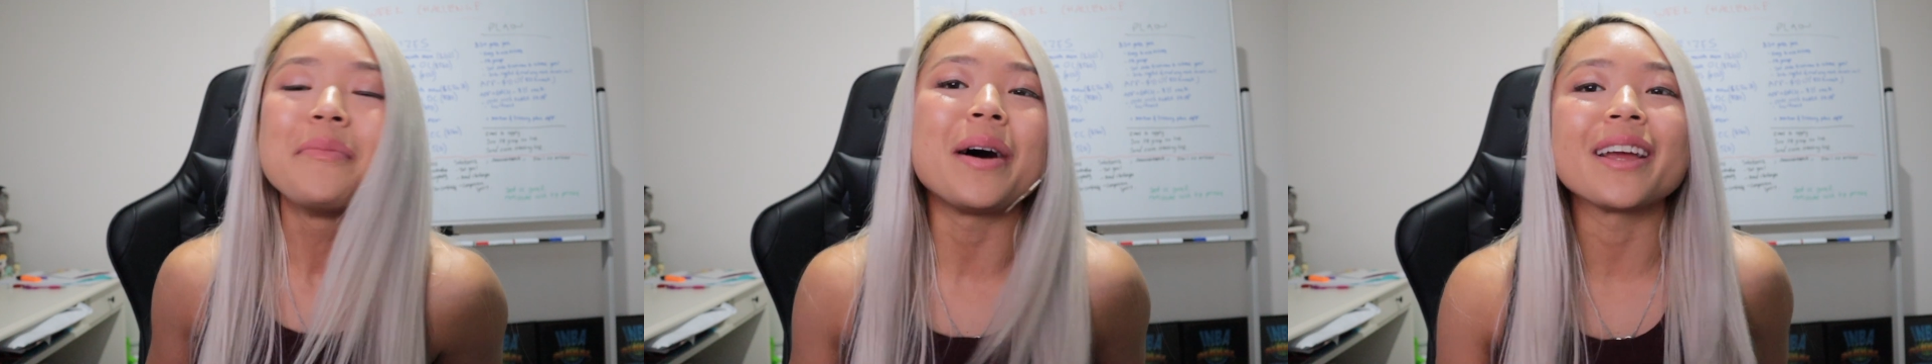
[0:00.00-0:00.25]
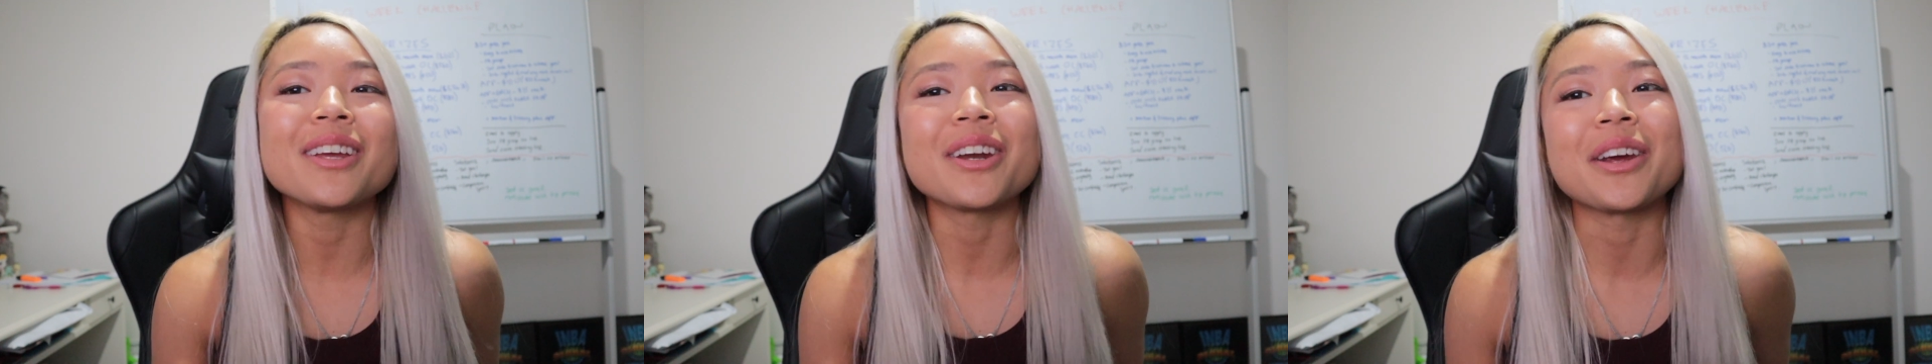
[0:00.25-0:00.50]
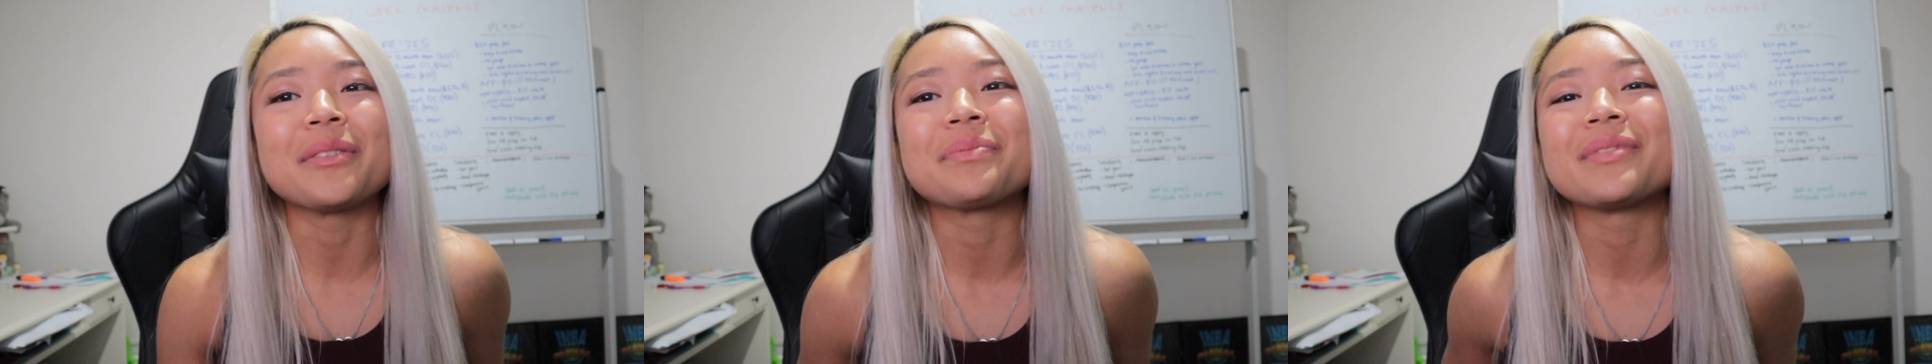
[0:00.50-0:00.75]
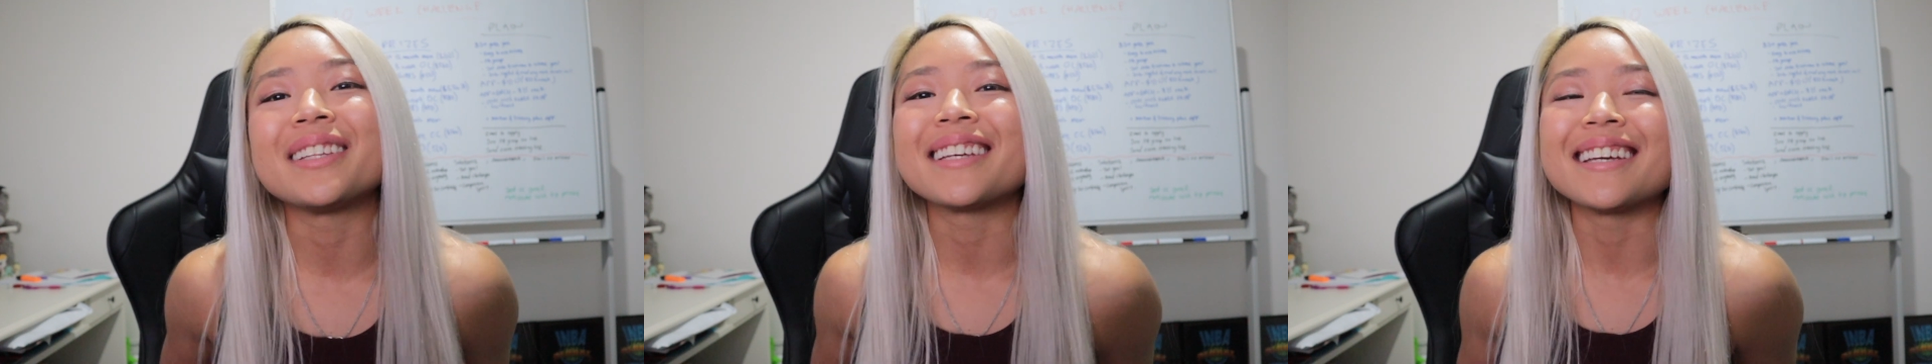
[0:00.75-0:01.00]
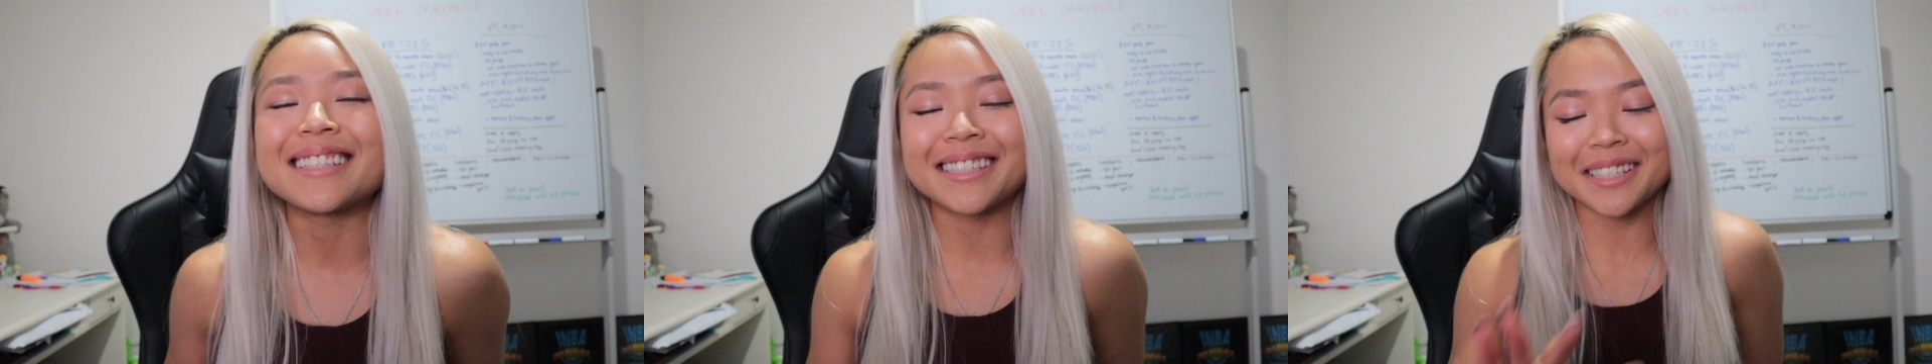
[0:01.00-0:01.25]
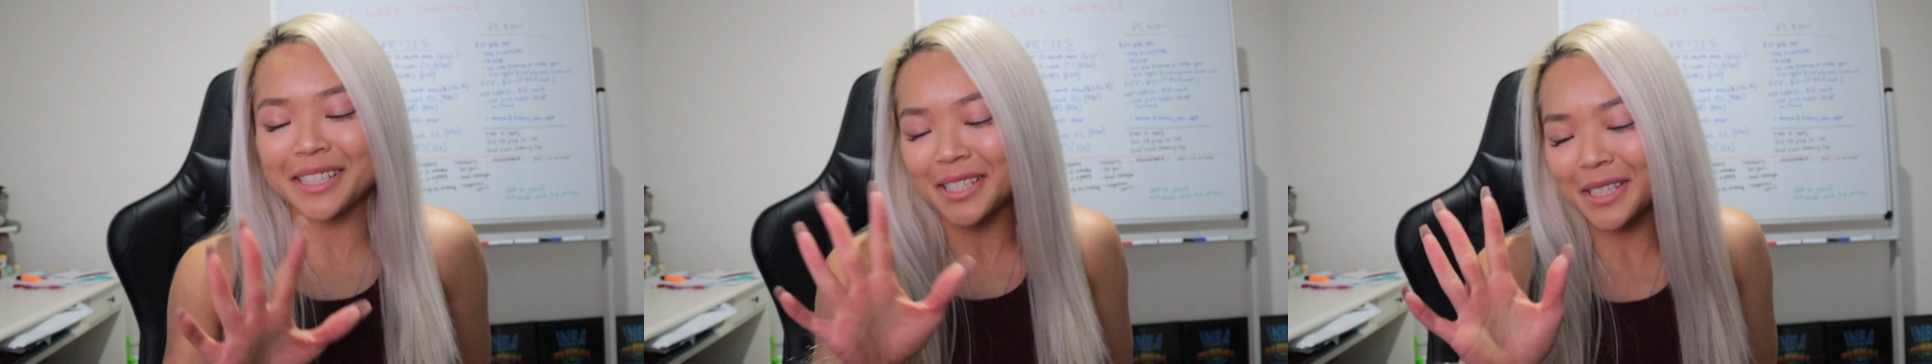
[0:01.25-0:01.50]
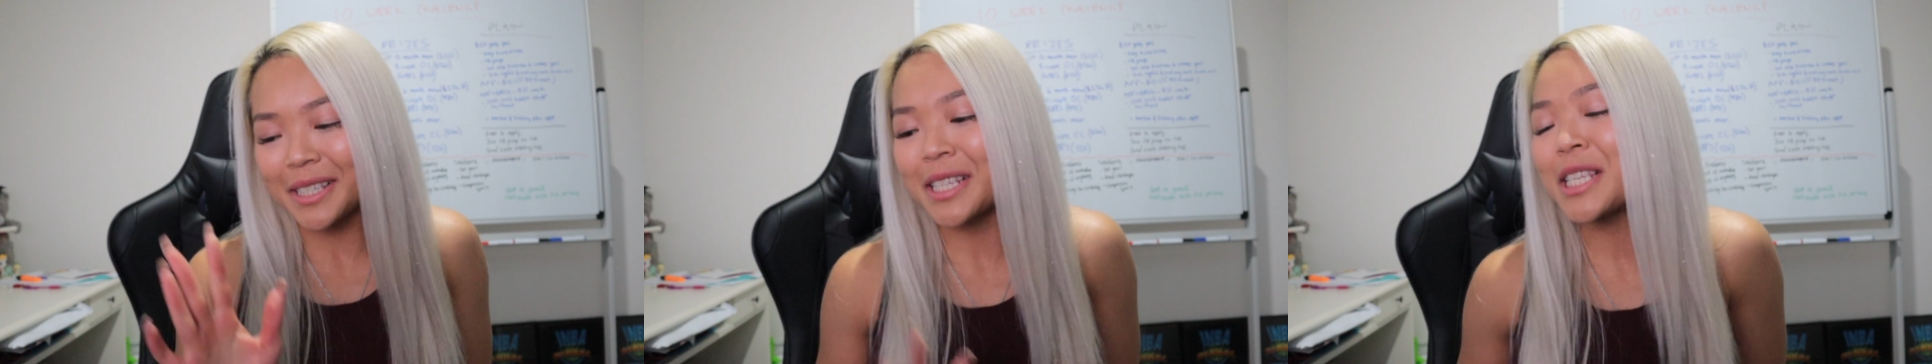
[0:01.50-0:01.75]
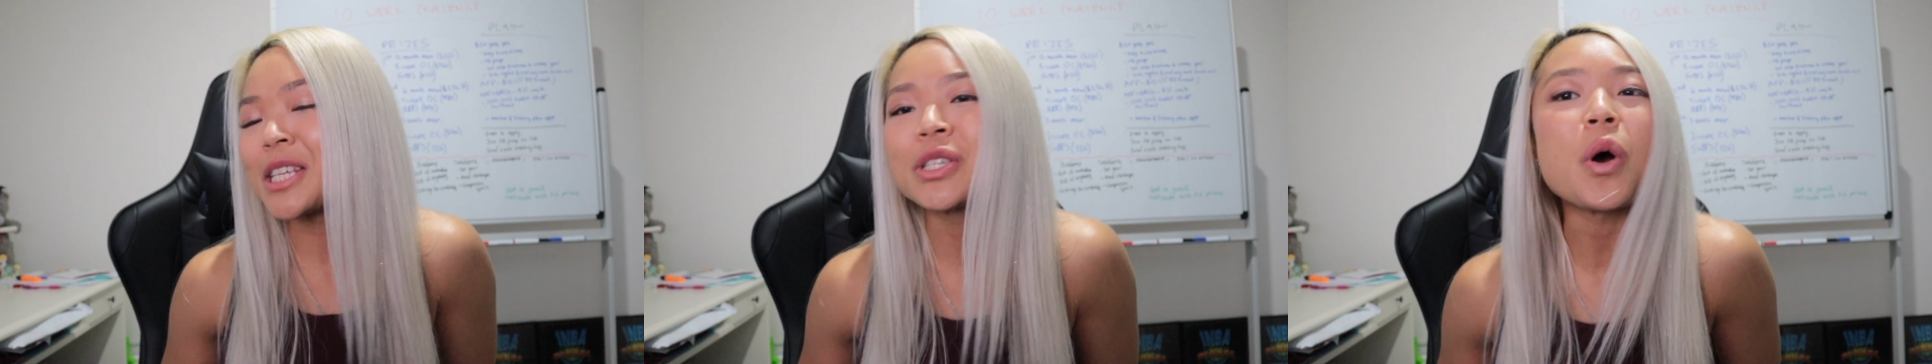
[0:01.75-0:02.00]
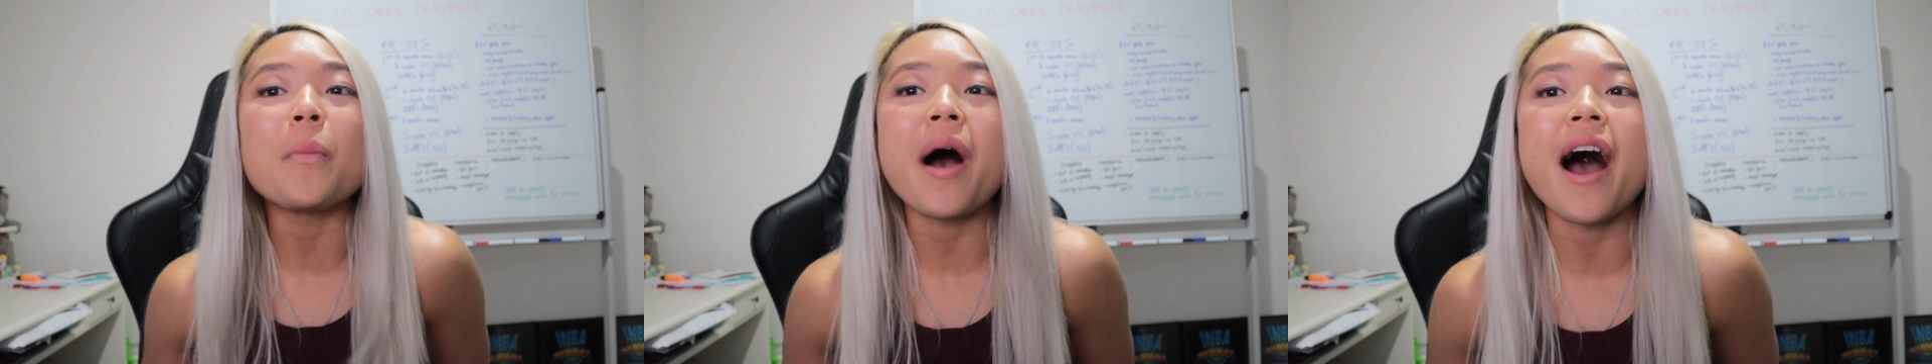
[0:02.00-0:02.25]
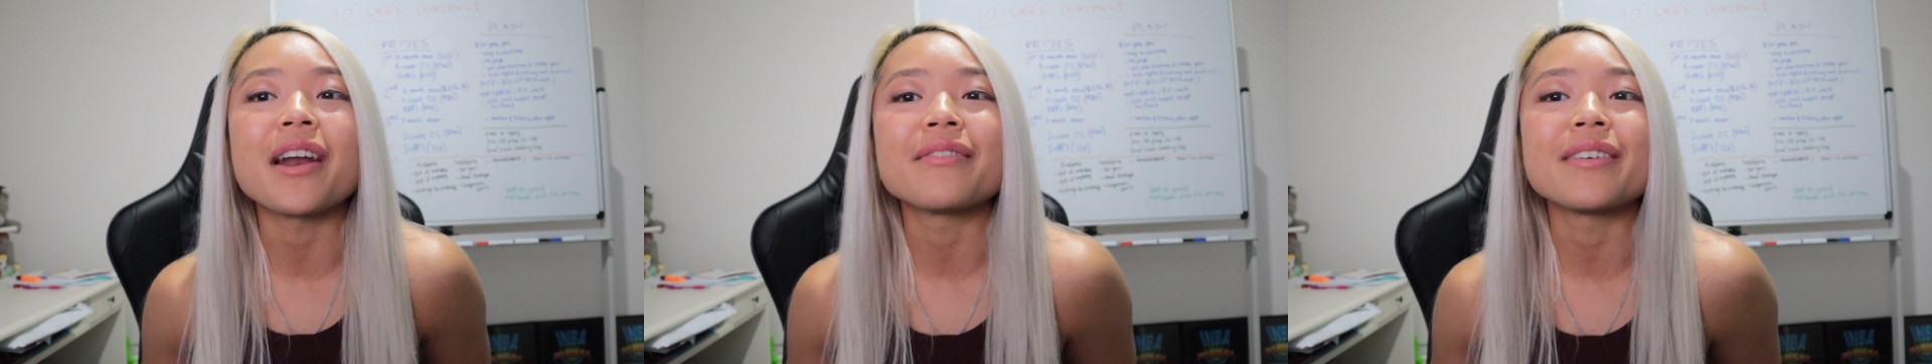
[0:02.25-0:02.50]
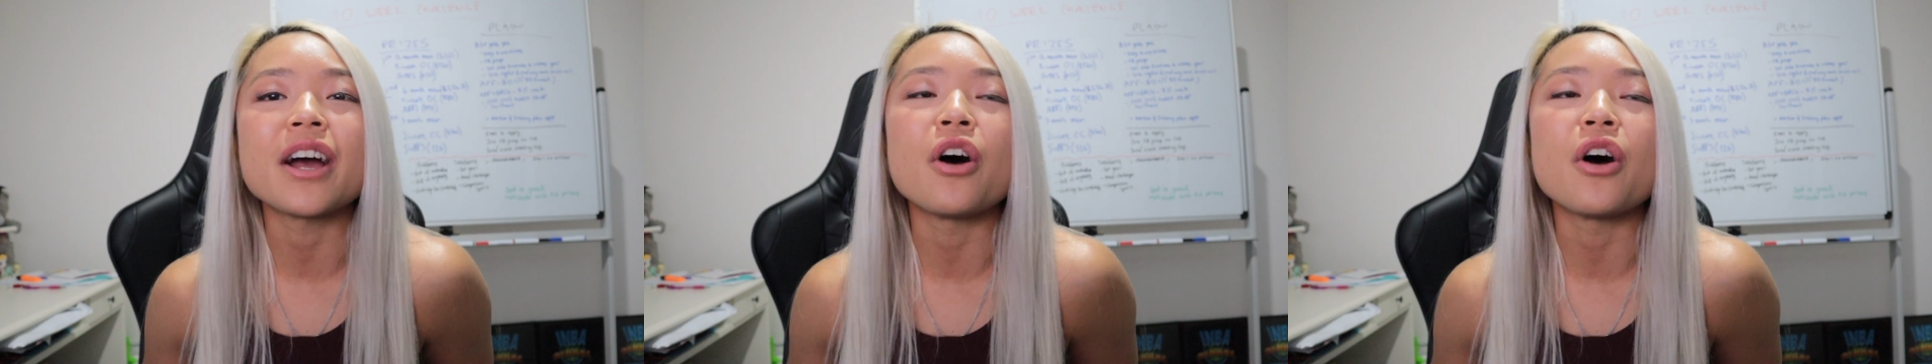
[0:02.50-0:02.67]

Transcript: But you know, it's, it's, it's all part of it.